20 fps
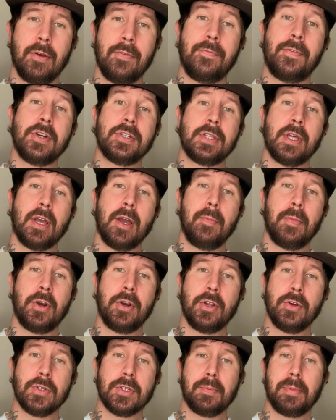First thing I'm going
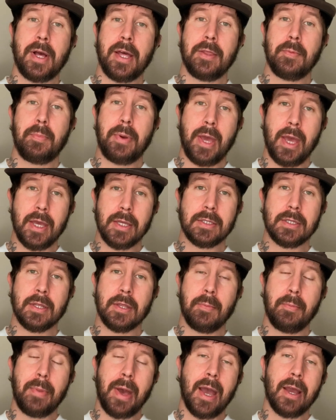to do is apply the paste to
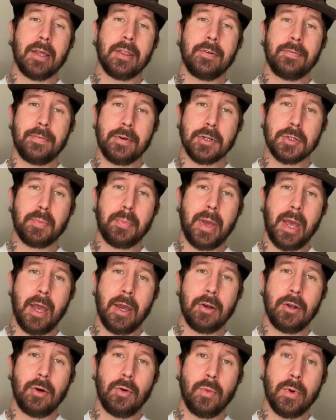the back of the first
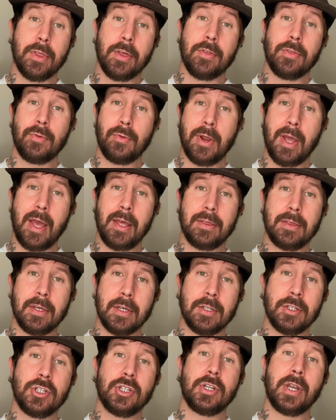panel with a 3/8
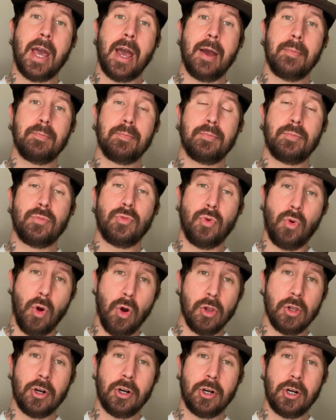inch nap
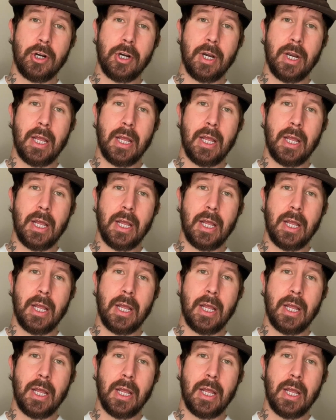roller.